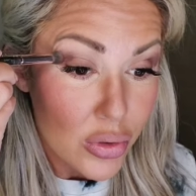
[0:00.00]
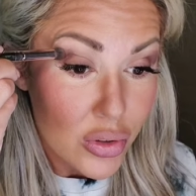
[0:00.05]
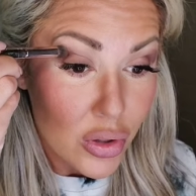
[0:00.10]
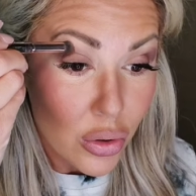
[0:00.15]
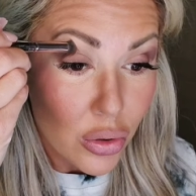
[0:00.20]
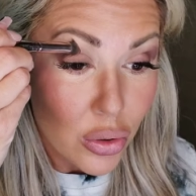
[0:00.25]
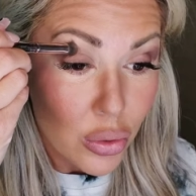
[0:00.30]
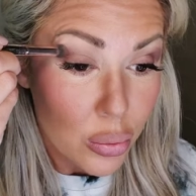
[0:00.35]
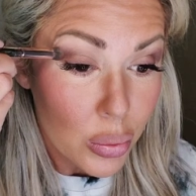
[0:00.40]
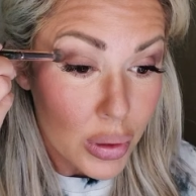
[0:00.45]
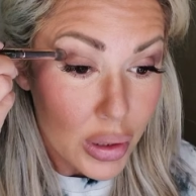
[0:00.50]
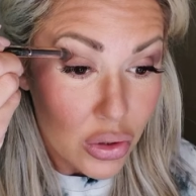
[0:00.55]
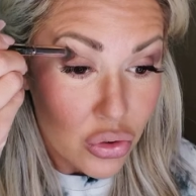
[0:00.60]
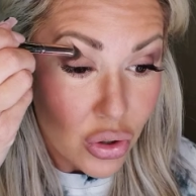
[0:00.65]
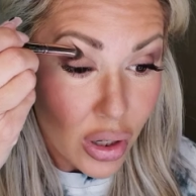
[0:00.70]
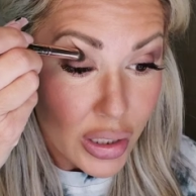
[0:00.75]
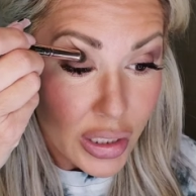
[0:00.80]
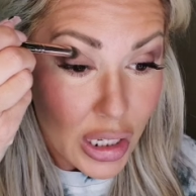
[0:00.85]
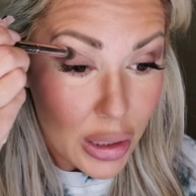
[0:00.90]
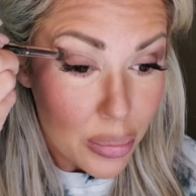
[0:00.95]
So you want to
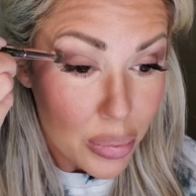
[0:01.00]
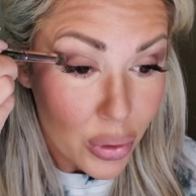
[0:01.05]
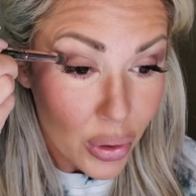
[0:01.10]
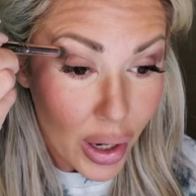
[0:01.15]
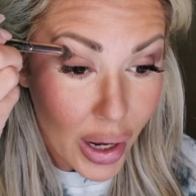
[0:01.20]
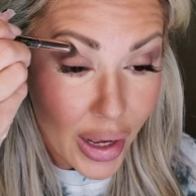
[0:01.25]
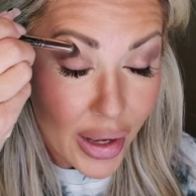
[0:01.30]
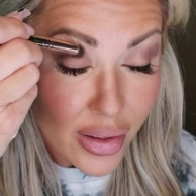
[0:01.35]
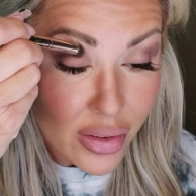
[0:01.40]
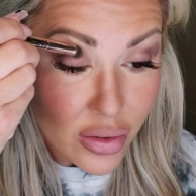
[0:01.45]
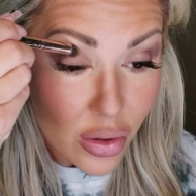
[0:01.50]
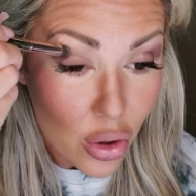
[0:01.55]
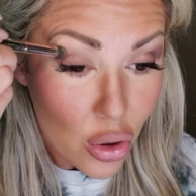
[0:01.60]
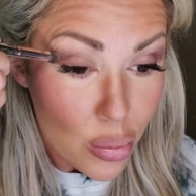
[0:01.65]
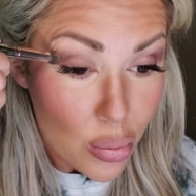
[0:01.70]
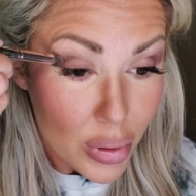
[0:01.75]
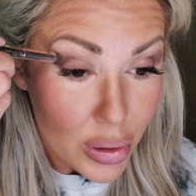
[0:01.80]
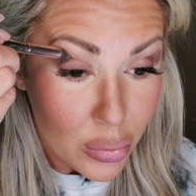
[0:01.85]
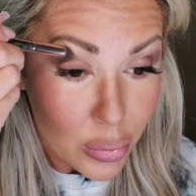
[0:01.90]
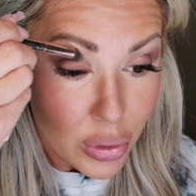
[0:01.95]
try to keep your eyes
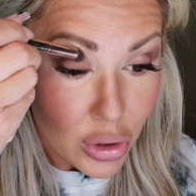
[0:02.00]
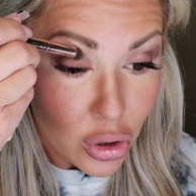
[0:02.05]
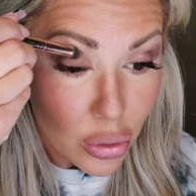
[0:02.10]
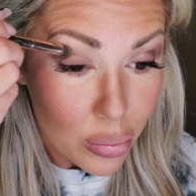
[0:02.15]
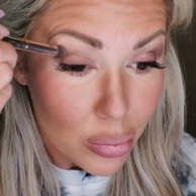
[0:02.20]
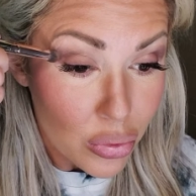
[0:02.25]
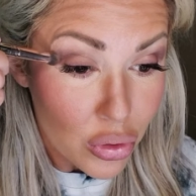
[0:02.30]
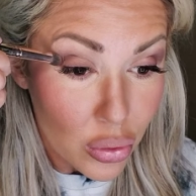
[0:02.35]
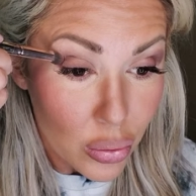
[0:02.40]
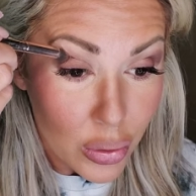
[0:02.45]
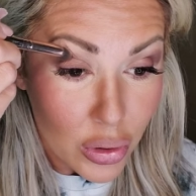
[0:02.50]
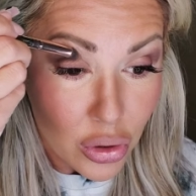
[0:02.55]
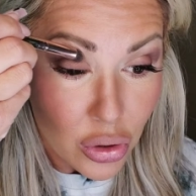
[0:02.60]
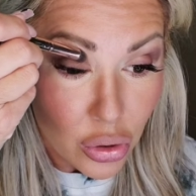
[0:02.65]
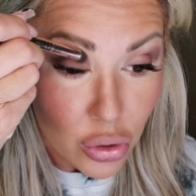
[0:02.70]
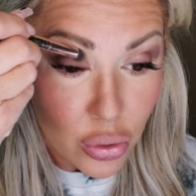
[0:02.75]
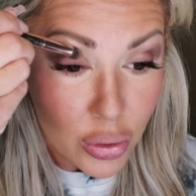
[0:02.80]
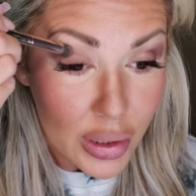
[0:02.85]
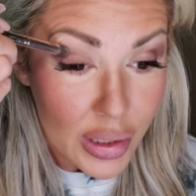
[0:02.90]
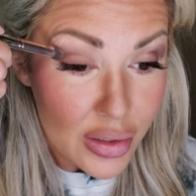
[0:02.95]
open when you're doing your
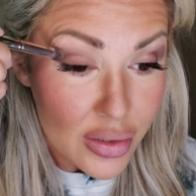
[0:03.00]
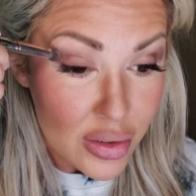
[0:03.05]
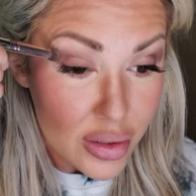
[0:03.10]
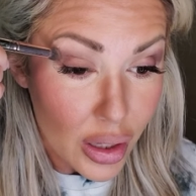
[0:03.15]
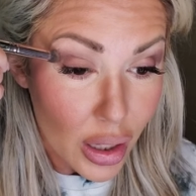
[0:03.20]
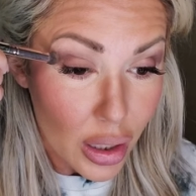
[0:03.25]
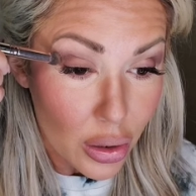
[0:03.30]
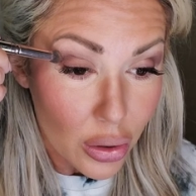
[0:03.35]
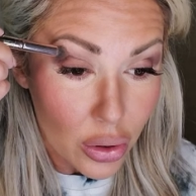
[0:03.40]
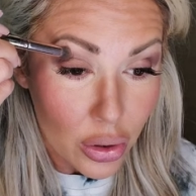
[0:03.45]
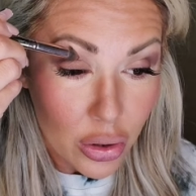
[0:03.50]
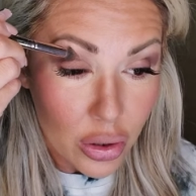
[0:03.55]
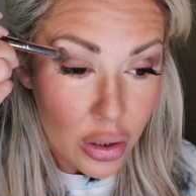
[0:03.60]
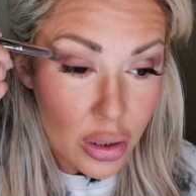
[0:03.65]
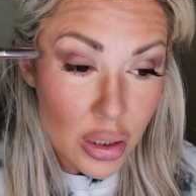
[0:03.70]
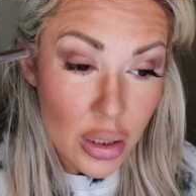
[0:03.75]
crease color.